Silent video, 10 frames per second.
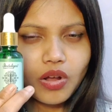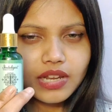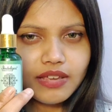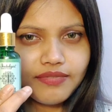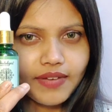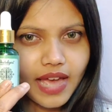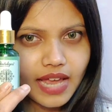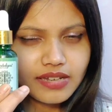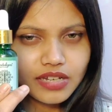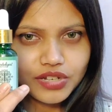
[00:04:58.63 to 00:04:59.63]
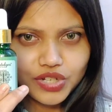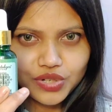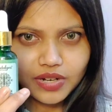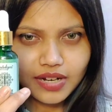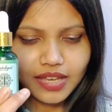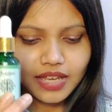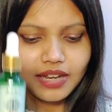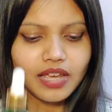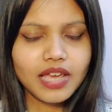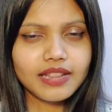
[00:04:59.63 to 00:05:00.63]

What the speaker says: olive and sugarcane.